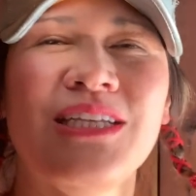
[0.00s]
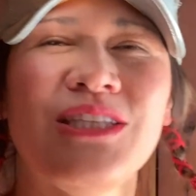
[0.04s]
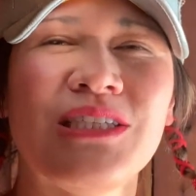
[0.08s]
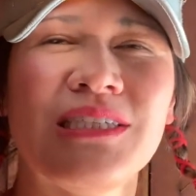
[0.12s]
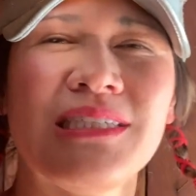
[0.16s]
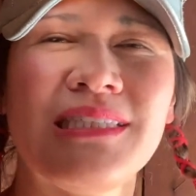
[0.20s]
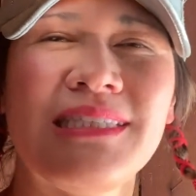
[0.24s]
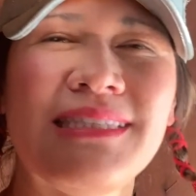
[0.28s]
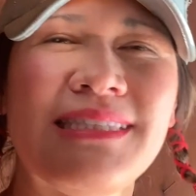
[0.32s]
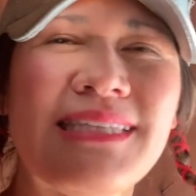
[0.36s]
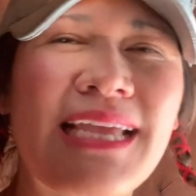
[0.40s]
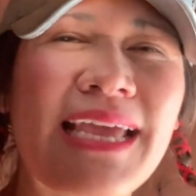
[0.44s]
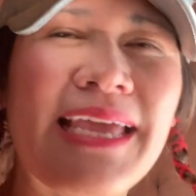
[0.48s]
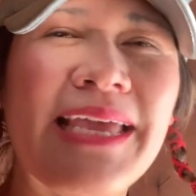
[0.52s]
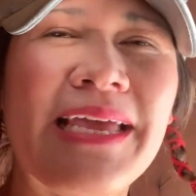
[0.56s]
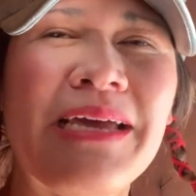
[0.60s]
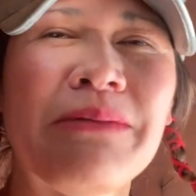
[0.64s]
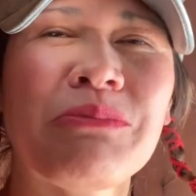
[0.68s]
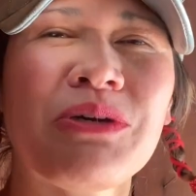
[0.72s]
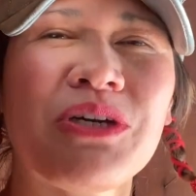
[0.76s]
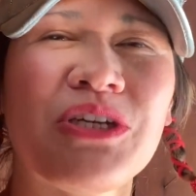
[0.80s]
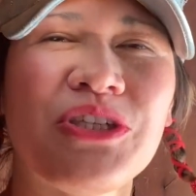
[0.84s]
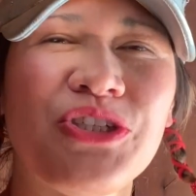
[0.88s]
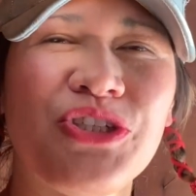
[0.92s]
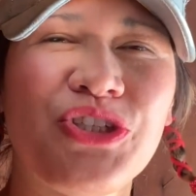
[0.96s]
Today
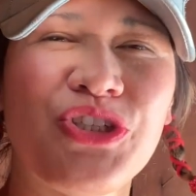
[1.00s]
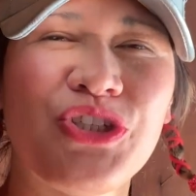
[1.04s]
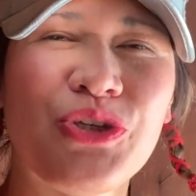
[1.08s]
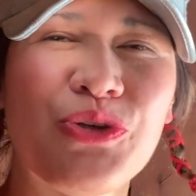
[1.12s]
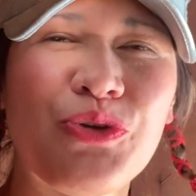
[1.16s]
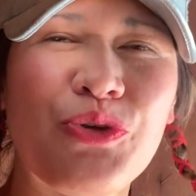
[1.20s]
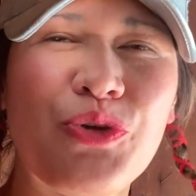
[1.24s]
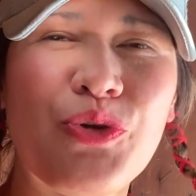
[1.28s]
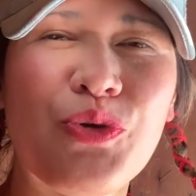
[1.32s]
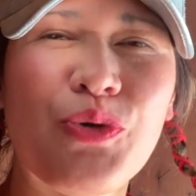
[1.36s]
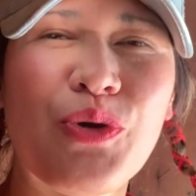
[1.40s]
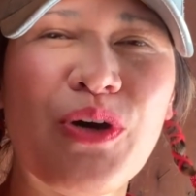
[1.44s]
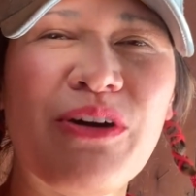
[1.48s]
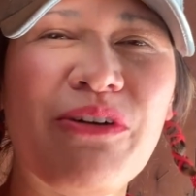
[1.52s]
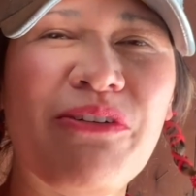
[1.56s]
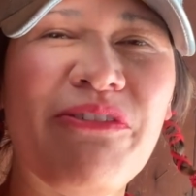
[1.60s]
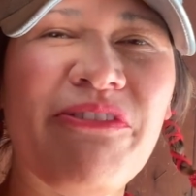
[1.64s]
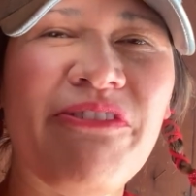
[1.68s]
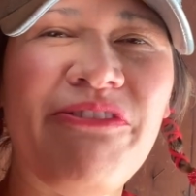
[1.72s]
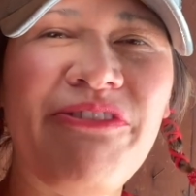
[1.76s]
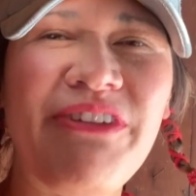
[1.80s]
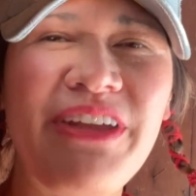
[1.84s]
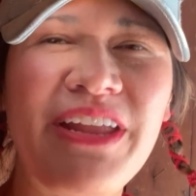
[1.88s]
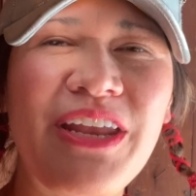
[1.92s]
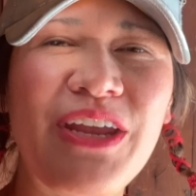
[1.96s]
I'm gonna show you a
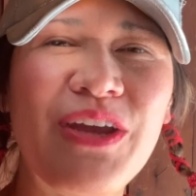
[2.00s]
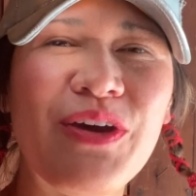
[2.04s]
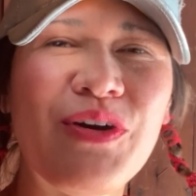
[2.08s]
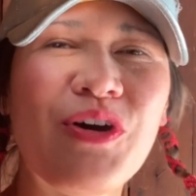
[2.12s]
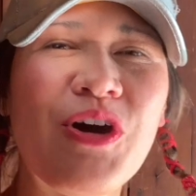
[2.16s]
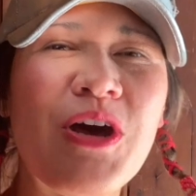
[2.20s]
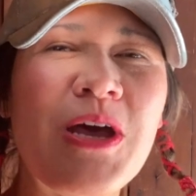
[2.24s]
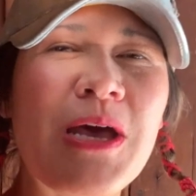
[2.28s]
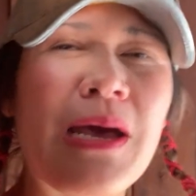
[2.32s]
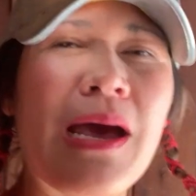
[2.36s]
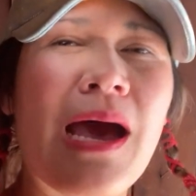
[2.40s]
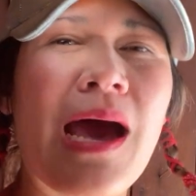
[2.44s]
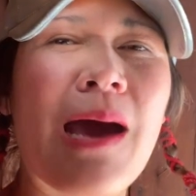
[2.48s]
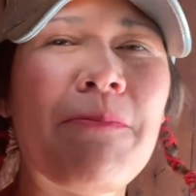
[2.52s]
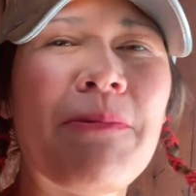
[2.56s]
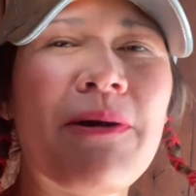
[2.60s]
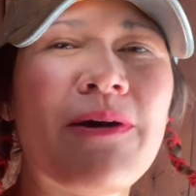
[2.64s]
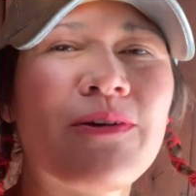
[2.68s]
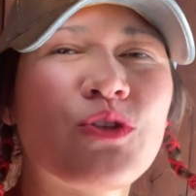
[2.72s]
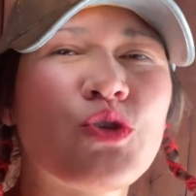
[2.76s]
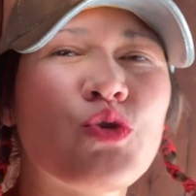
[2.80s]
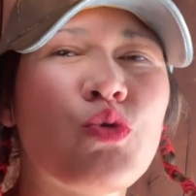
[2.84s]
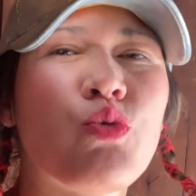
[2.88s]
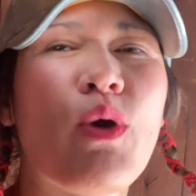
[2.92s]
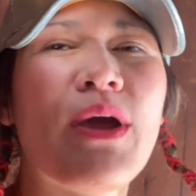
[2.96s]
video
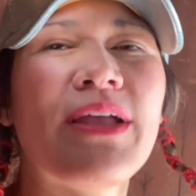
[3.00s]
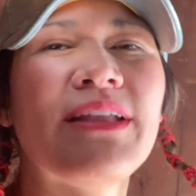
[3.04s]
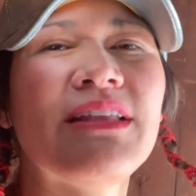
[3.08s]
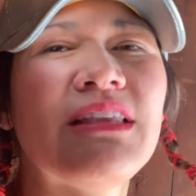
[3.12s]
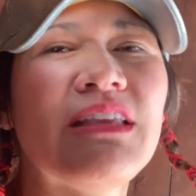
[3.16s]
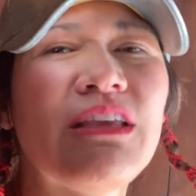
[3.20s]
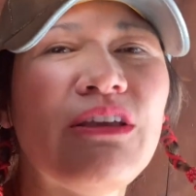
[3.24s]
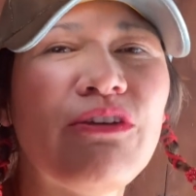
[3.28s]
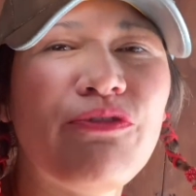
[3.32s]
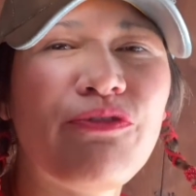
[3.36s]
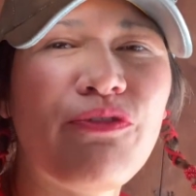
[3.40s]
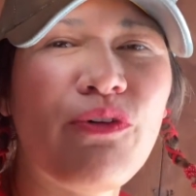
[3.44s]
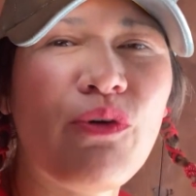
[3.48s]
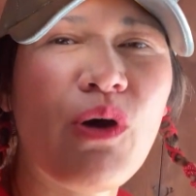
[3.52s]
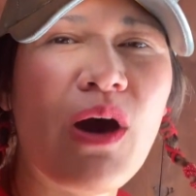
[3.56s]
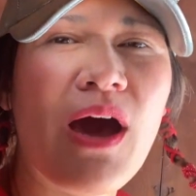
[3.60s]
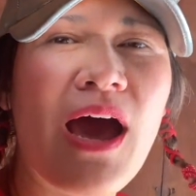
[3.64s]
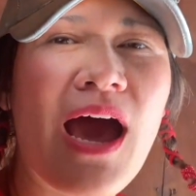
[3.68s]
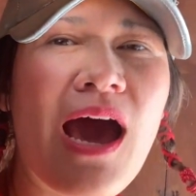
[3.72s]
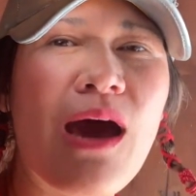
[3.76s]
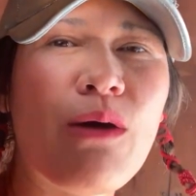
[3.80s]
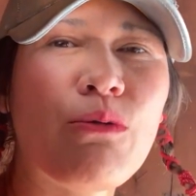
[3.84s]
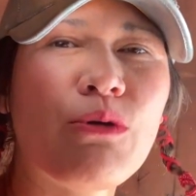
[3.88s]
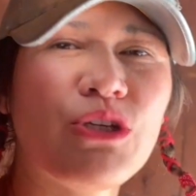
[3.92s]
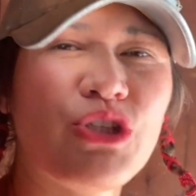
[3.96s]
about
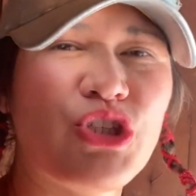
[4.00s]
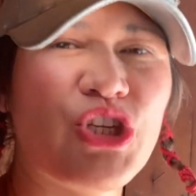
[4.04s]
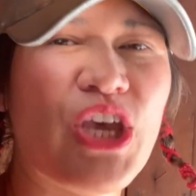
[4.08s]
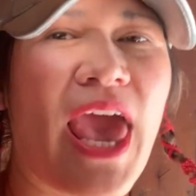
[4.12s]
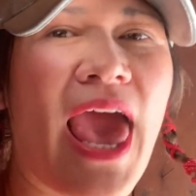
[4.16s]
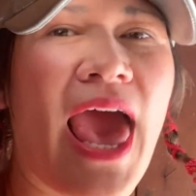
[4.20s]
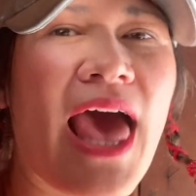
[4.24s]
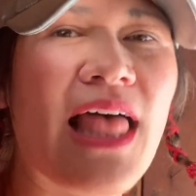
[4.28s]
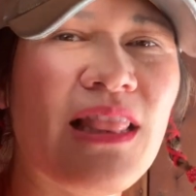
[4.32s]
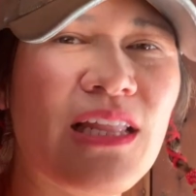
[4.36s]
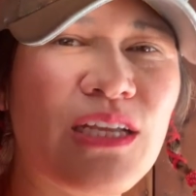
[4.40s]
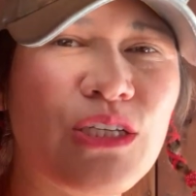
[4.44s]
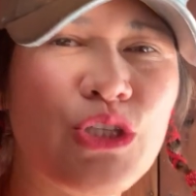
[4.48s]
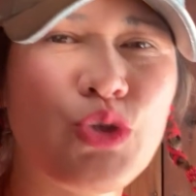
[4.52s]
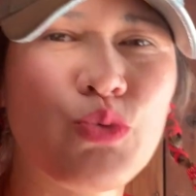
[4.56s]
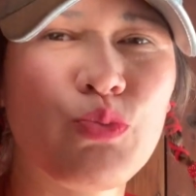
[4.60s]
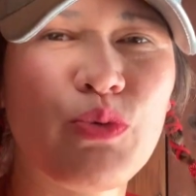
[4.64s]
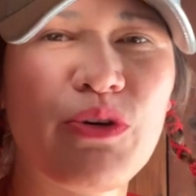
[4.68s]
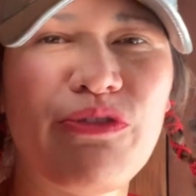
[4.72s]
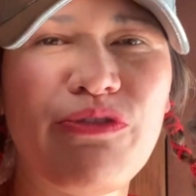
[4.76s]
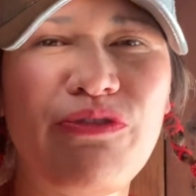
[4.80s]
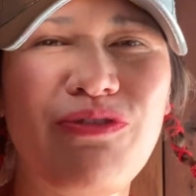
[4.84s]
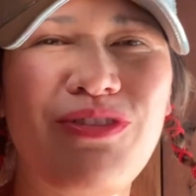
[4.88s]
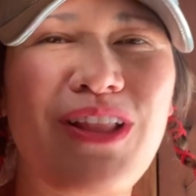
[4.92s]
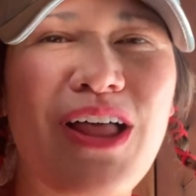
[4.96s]
24-hour challenge
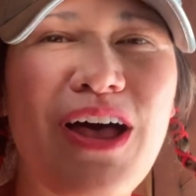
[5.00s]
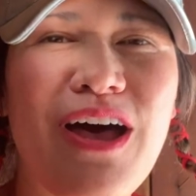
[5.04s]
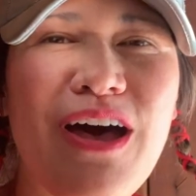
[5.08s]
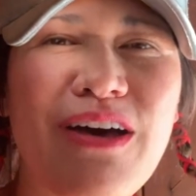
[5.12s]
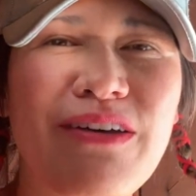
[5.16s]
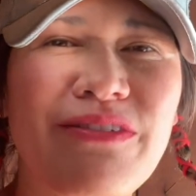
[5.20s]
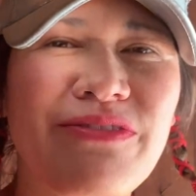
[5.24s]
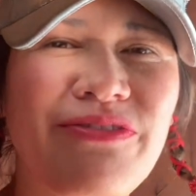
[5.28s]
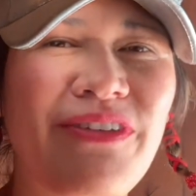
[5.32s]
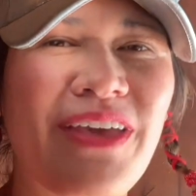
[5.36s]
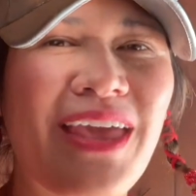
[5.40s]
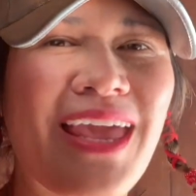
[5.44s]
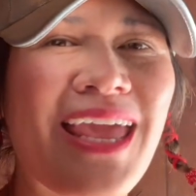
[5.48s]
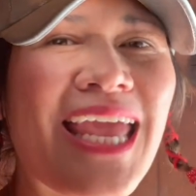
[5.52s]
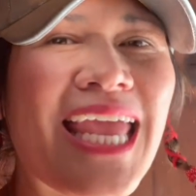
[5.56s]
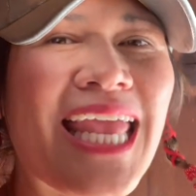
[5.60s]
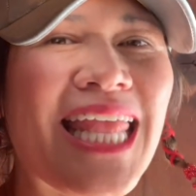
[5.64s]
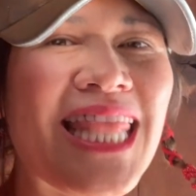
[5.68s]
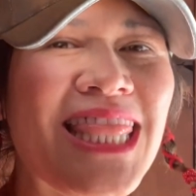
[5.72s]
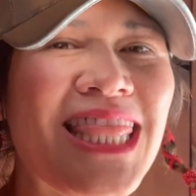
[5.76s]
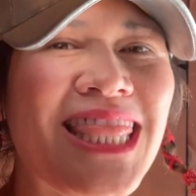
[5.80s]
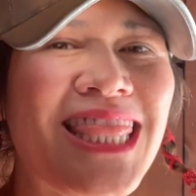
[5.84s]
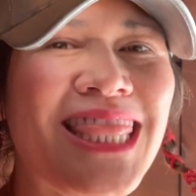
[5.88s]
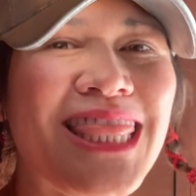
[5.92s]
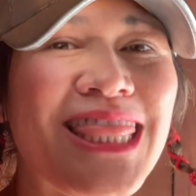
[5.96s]
with love
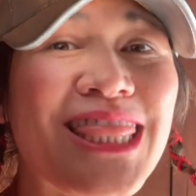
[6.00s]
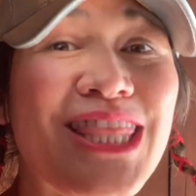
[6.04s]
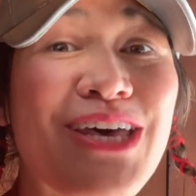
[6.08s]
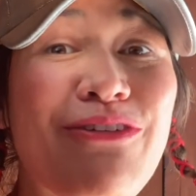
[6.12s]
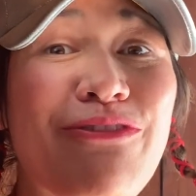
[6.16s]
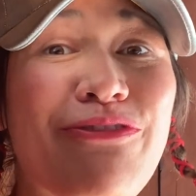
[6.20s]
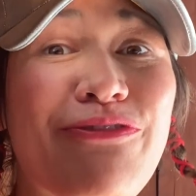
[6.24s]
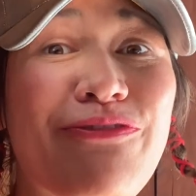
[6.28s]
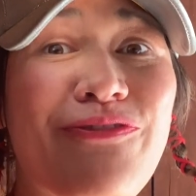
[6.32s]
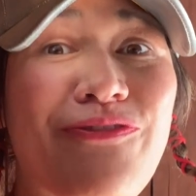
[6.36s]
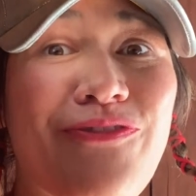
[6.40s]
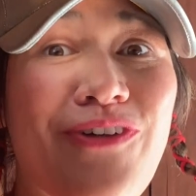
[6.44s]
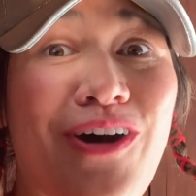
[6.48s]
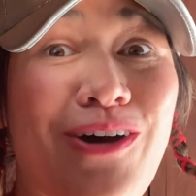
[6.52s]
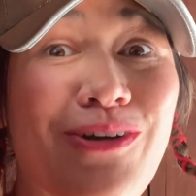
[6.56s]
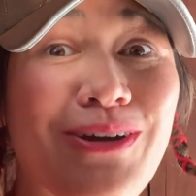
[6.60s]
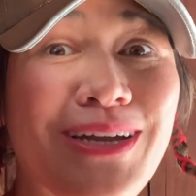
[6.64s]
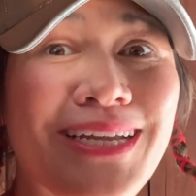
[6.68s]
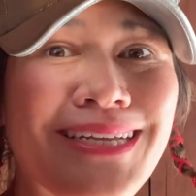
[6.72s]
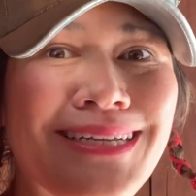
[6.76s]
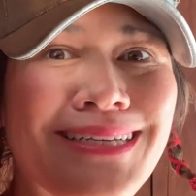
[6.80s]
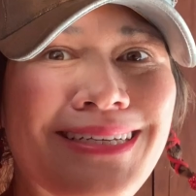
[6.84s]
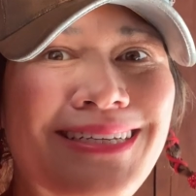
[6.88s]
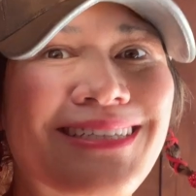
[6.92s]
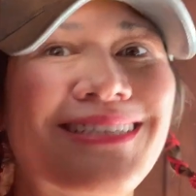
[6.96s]
in the
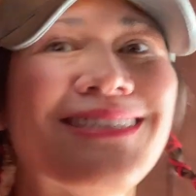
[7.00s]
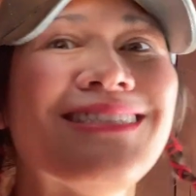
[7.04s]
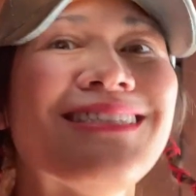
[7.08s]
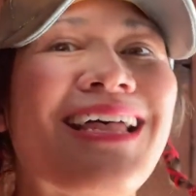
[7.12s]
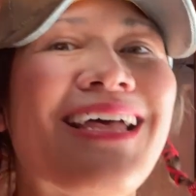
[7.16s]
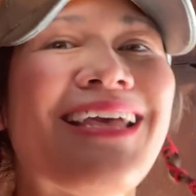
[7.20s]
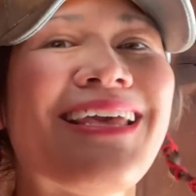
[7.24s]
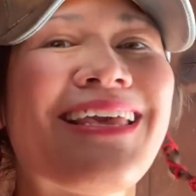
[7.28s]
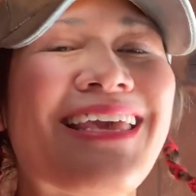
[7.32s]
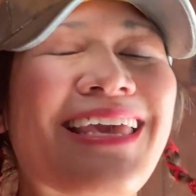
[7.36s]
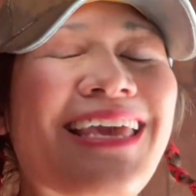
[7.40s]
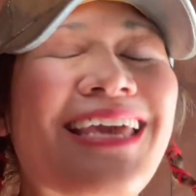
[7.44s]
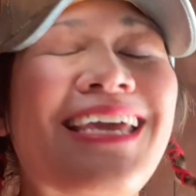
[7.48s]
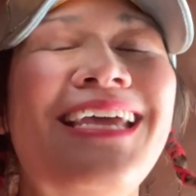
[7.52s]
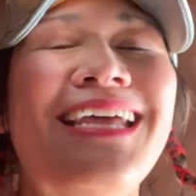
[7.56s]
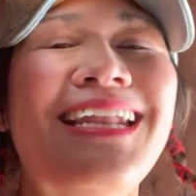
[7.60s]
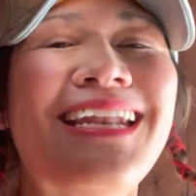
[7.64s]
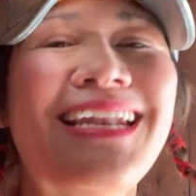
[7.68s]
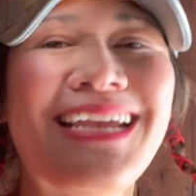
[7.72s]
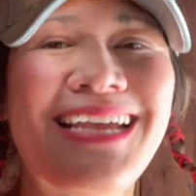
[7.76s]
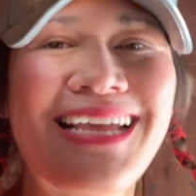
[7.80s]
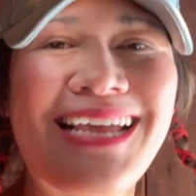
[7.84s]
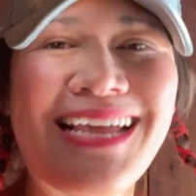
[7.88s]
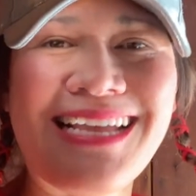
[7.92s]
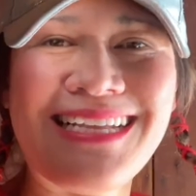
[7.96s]
forest, like
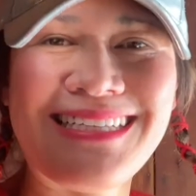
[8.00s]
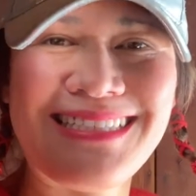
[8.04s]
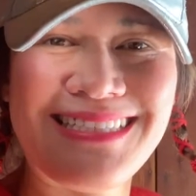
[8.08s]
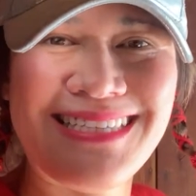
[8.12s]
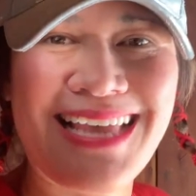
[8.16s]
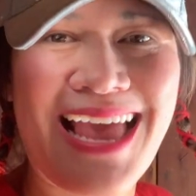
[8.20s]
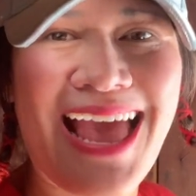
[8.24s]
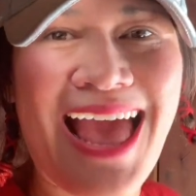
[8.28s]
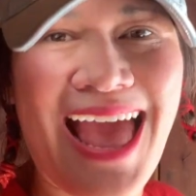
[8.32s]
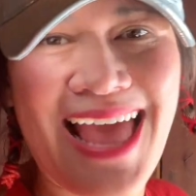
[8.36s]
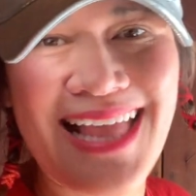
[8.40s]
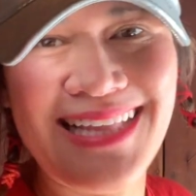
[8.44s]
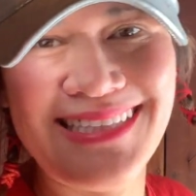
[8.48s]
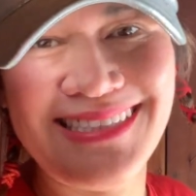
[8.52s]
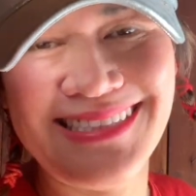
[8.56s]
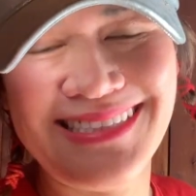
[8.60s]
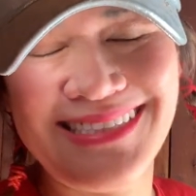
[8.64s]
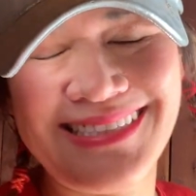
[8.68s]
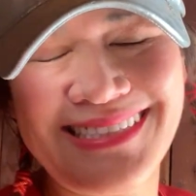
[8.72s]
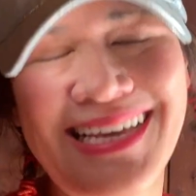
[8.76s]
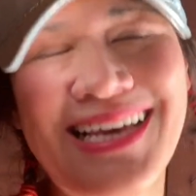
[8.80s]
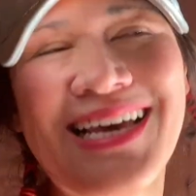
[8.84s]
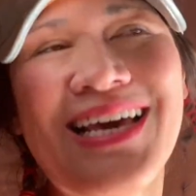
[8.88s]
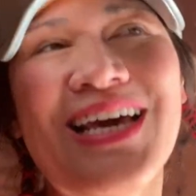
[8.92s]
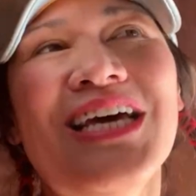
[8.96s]
in a
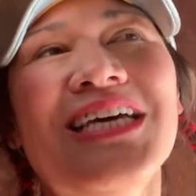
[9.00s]
tent.